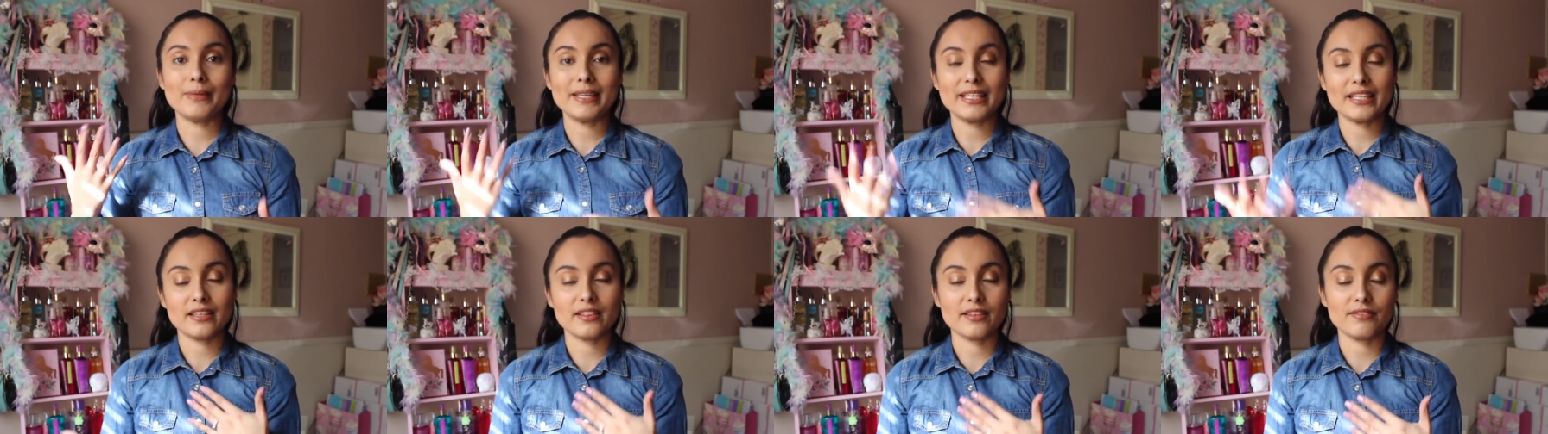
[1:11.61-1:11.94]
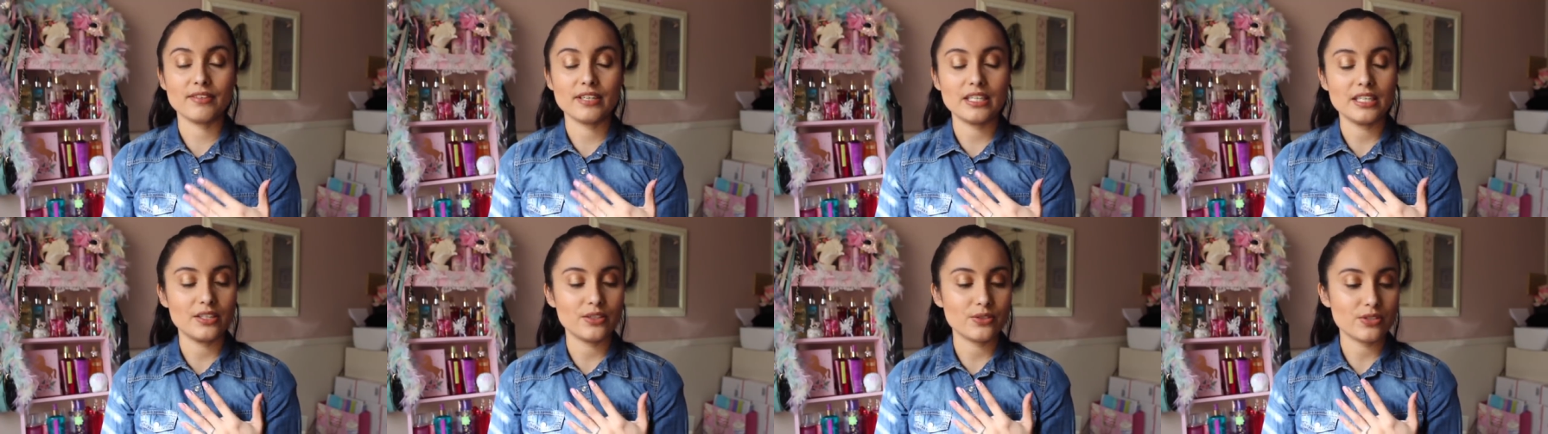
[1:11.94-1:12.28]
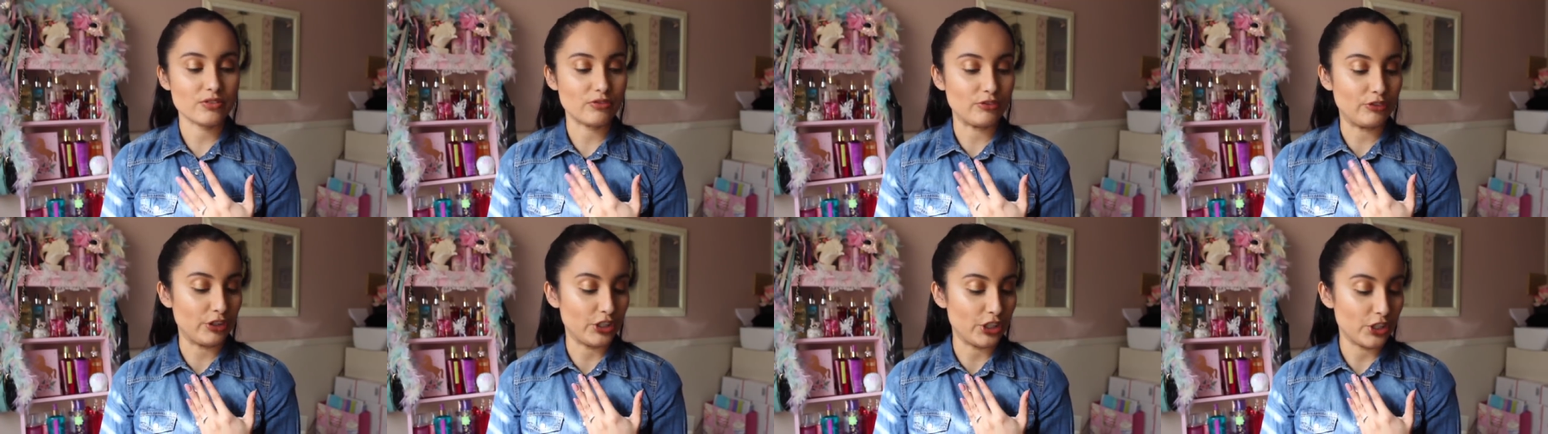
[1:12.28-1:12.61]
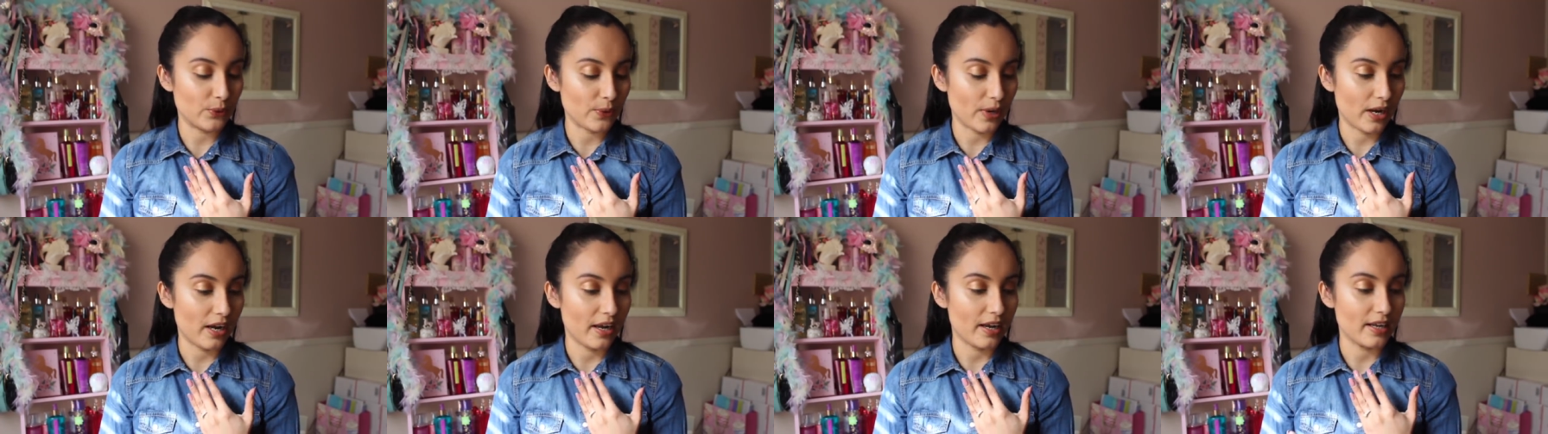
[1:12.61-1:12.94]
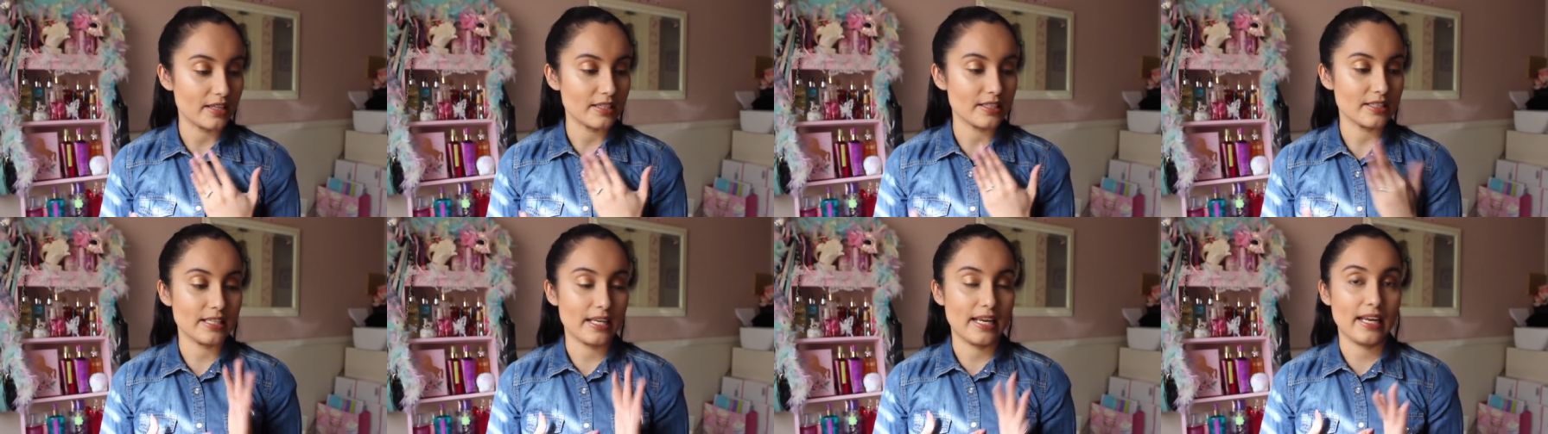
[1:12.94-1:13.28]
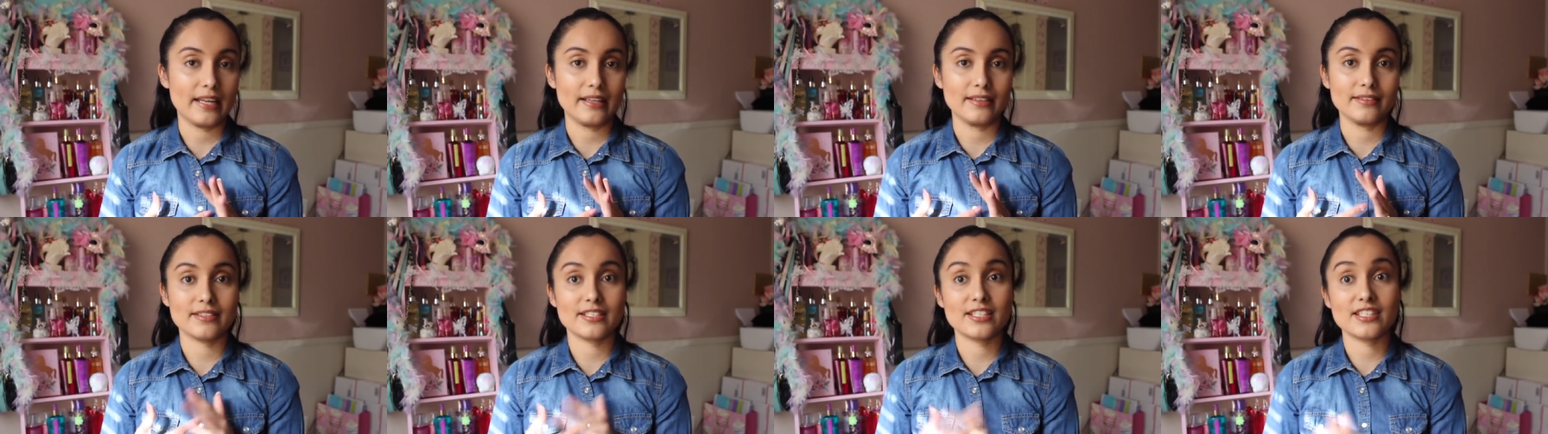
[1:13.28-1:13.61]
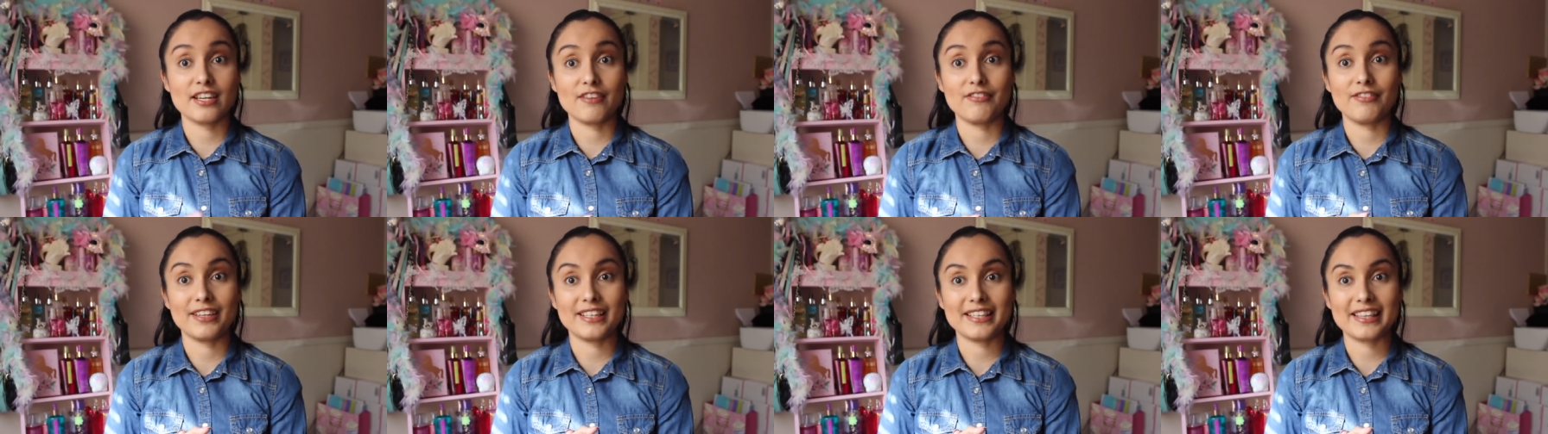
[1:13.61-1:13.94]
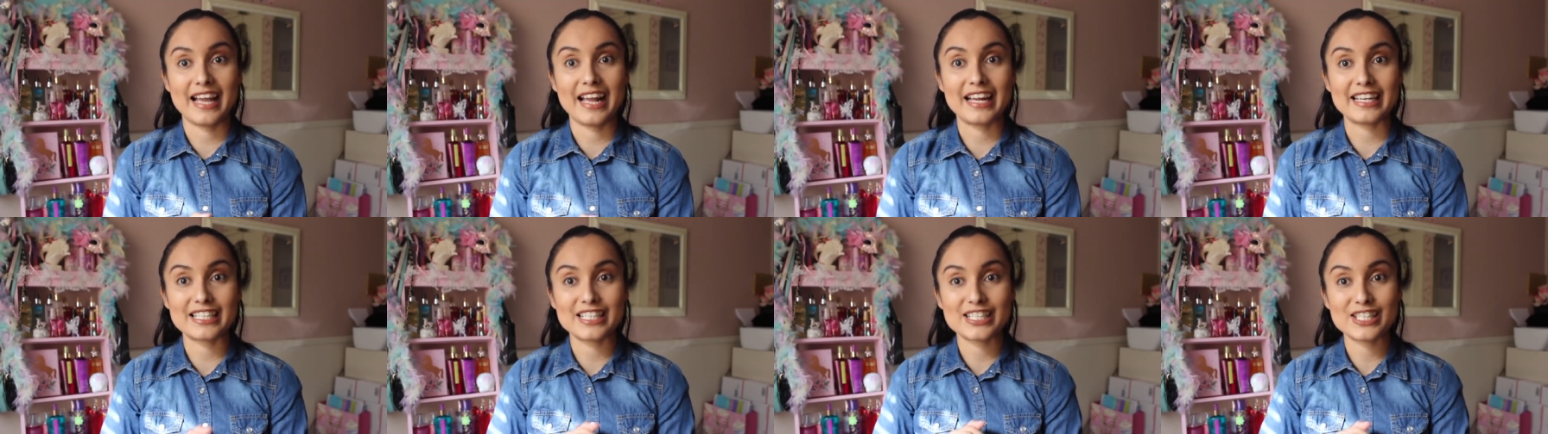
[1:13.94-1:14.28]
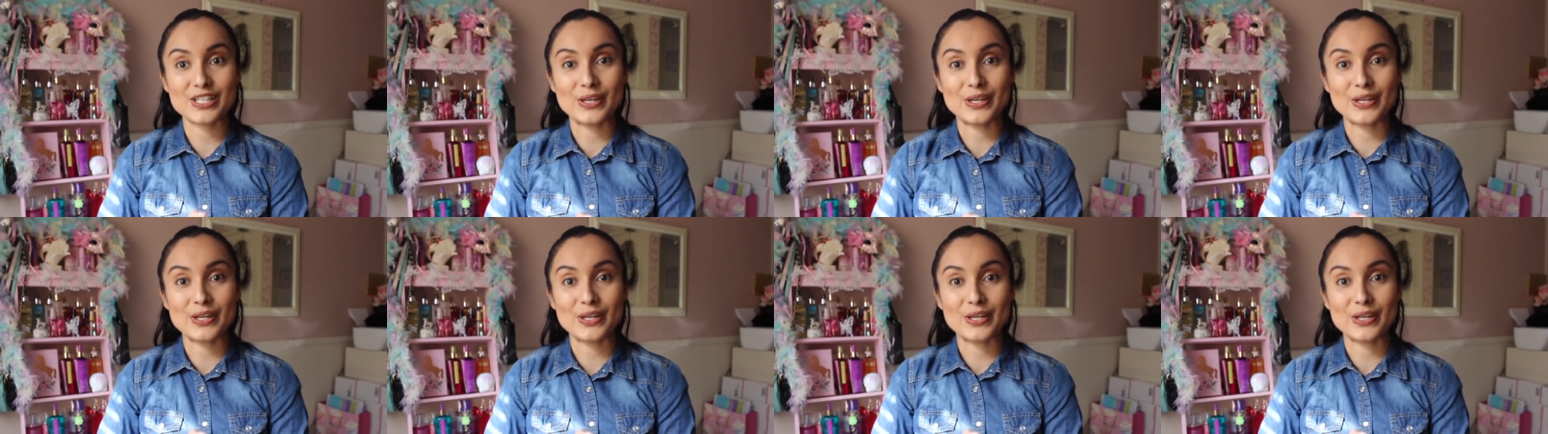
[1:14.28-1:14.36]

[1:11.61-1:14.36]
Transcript: making the videos for you guys and stuff like that.